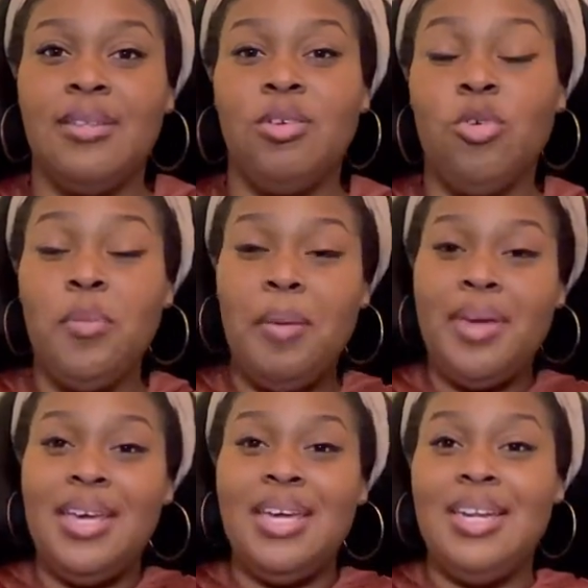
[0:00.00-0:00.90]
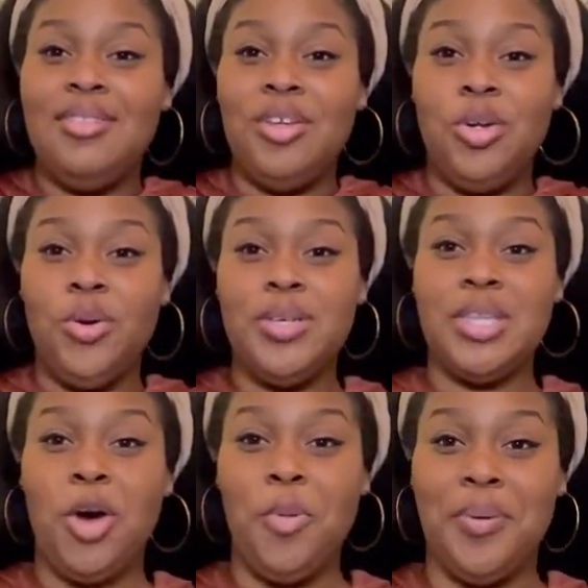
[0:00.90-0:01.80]
The room I'm in, the door
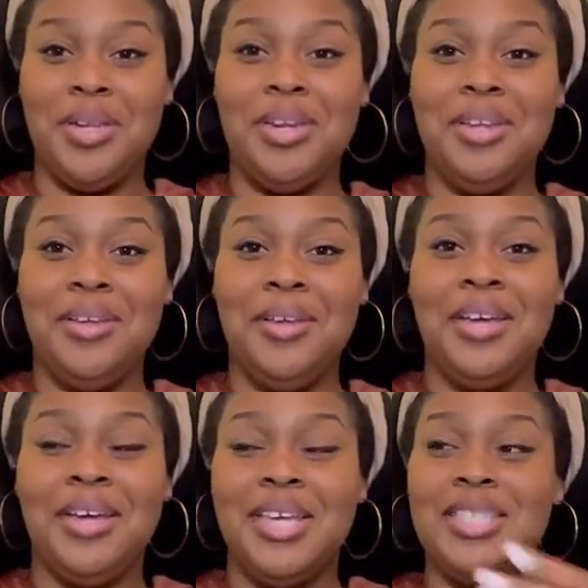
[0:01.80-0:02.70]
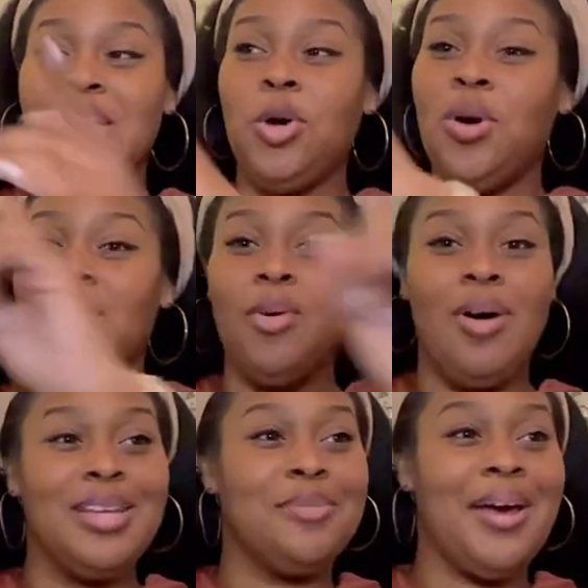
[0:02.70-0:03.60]
is open. And so whoever
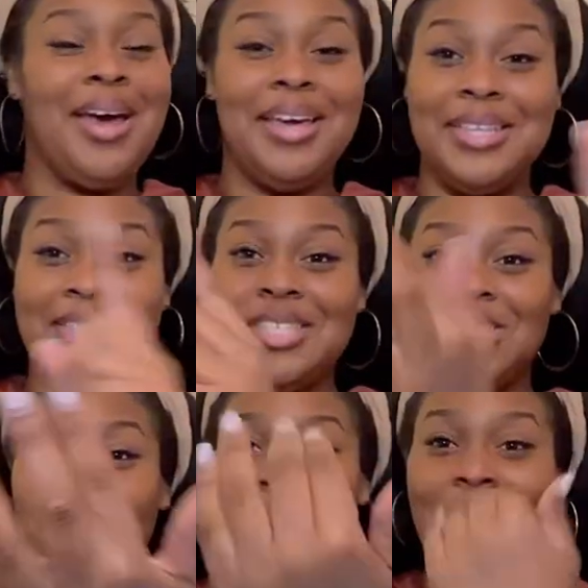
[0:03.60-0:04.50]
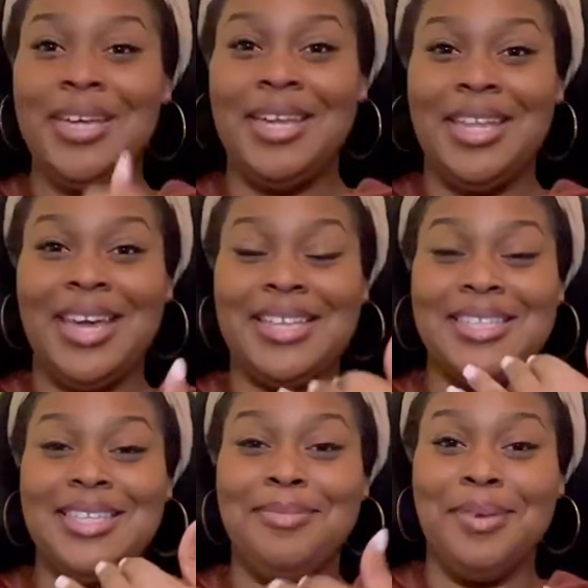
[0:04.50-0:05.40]
walks by can see straight in and they can
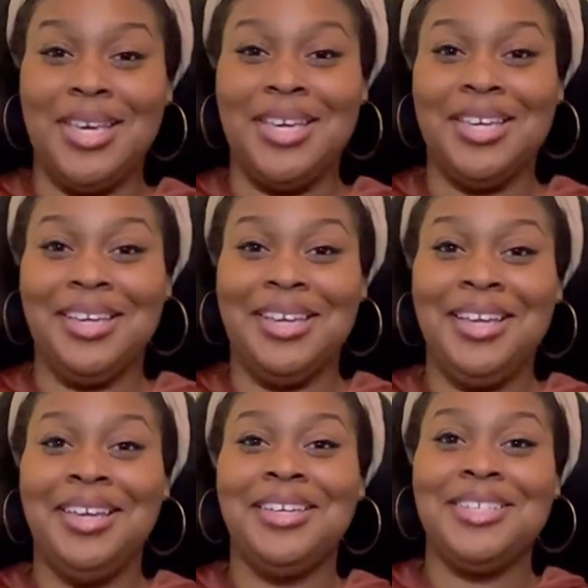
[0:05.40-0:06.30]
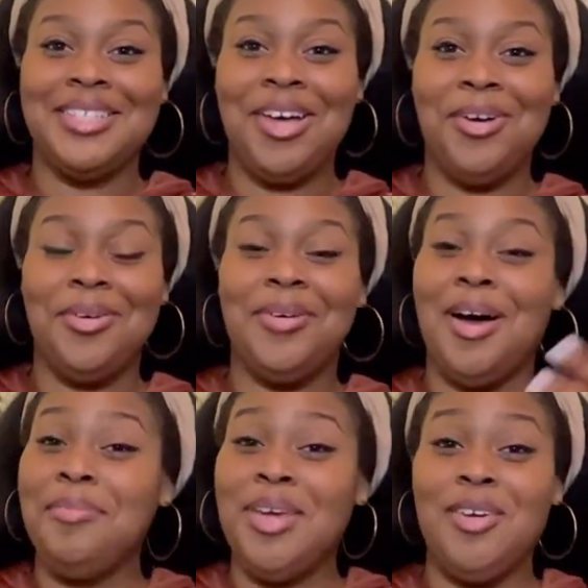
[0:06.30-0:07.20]
see me. So
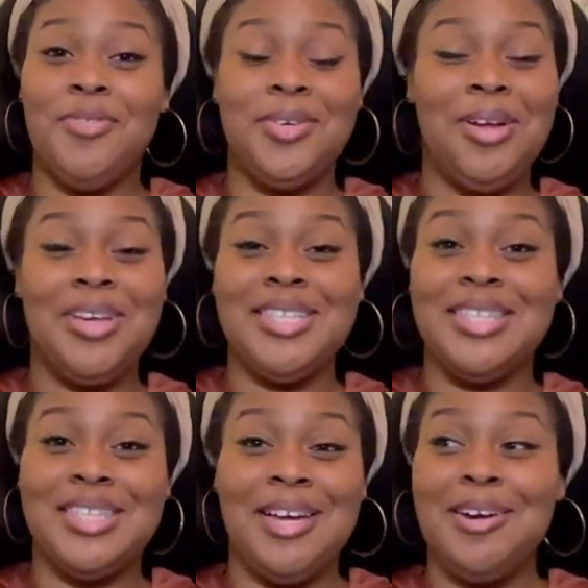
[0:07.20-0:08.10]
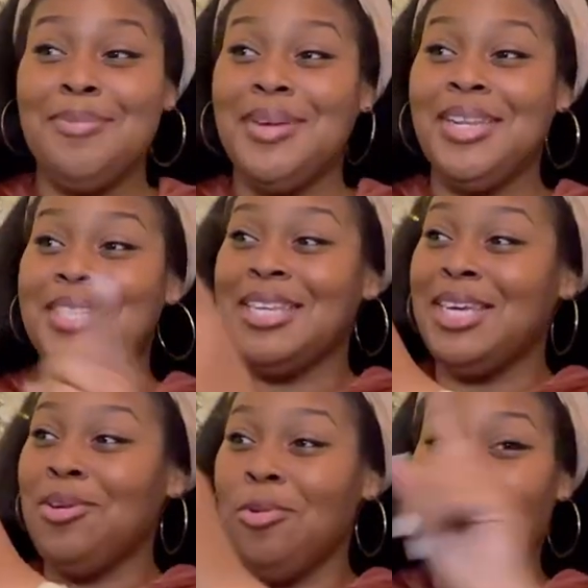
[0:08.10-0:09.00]
I'm there for no less than 30 minutes and
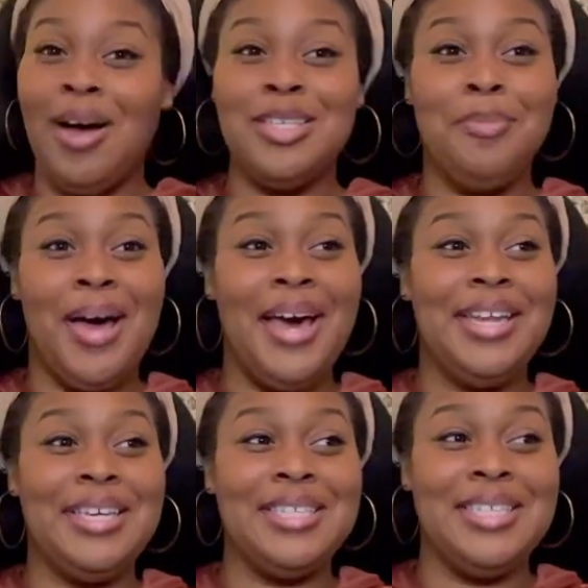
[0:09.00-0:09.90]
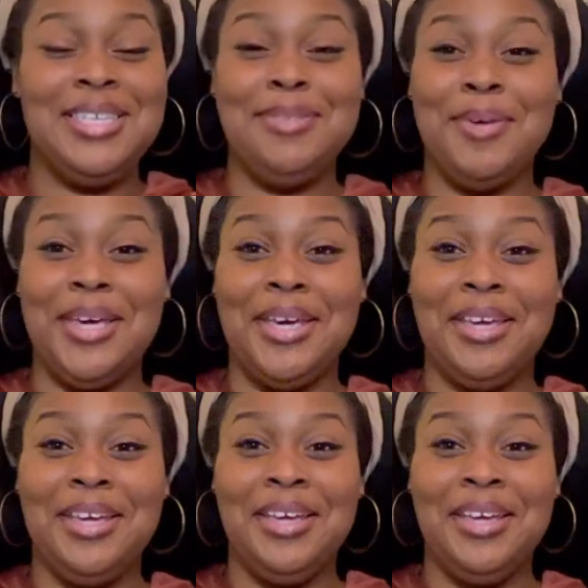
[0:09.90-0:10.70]
he walks by and he sees me.